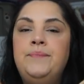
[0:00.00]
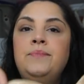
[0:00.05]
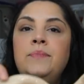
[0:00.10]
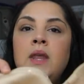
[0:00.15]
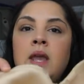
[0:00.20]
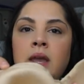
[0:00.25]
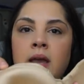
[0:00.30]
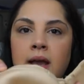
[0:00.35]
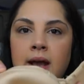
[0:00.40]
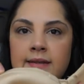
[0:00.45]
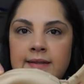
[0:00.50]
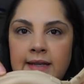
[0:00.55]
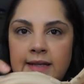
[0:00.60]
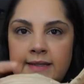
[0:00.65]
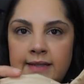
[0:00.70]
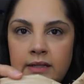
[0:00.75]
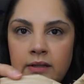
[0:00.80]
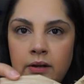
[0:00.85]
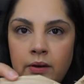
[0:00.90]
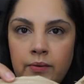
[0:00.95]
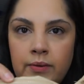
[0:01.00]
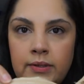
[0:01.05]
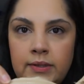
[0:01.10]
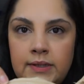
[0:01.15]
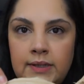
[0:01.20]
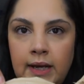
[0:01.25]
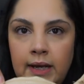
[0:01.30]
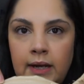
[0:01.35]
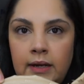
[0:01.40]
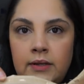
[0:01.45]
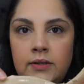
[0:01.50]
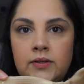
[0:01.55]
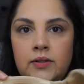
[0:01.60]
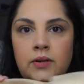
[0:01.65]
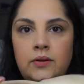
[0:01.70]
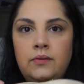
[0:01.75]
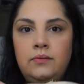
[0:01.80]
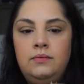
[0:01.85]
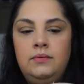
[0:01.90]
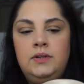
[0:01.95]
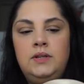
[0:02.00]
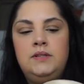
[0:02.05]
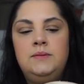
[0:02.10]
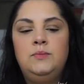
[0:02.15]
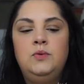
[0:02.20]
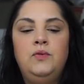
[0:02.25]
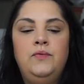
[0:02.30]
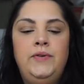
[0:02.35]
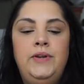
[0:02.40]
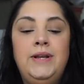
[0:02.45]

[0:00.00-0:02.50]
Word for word: It has like silicone inside, so it doesn't move.